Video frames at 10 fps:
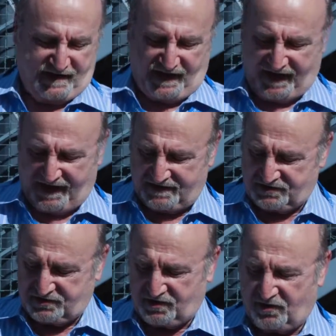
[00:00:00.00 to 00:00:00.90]

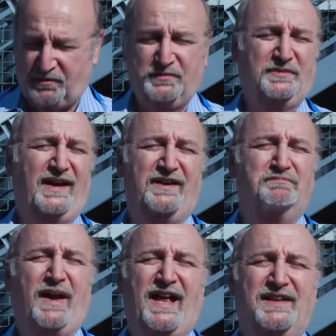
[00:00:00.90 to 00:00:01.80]
And so I
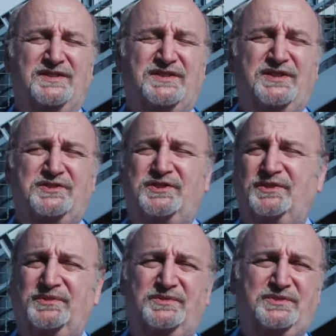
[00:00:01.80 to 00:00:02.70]
have balance
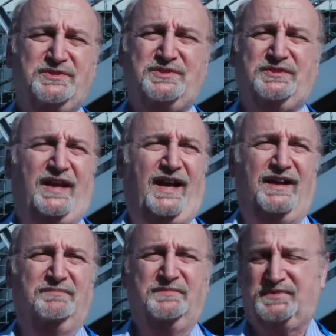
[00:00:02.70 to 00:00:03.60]
issues.
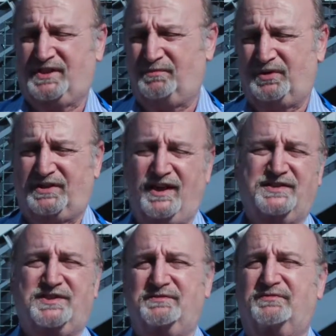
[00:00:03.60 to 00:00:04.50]
Someone
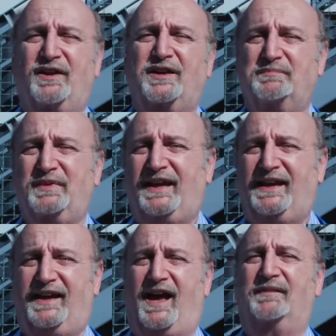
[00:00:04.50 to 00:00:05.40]
cuts in front of
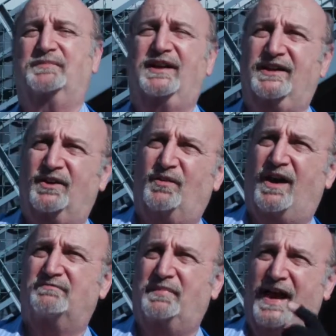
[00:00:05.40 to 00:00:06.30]
me, I'm going to go
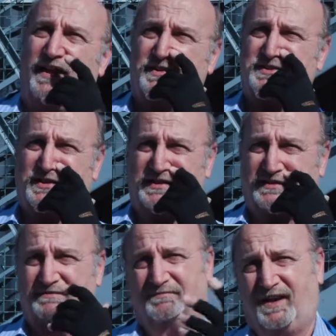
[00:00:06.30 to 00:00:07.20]
off balance, and
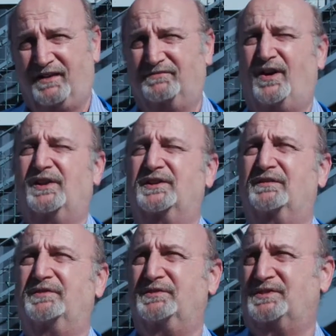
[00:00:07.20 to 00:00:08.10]
I've fallen
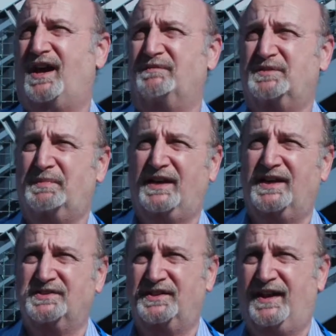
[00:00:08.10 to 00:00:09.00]
a few times
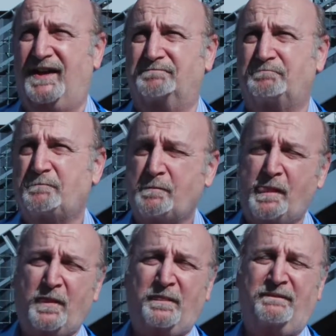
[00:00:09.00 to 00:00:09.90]
because of
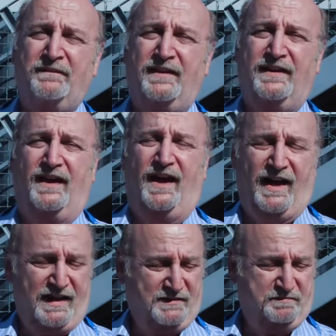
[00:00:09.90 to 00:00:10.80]

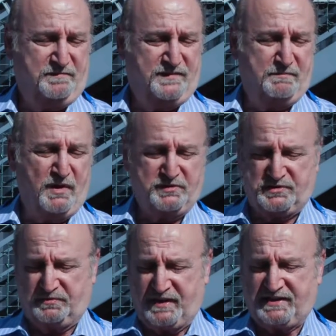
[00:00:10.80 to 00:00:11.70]
that. The
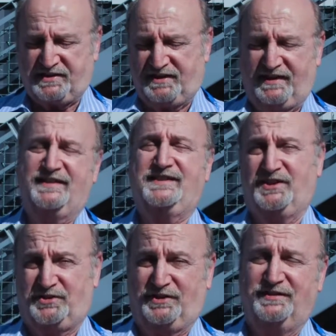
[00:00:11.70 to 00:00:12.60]
most recent
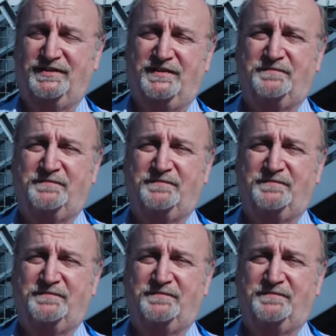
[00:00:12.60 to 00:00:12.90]
addition,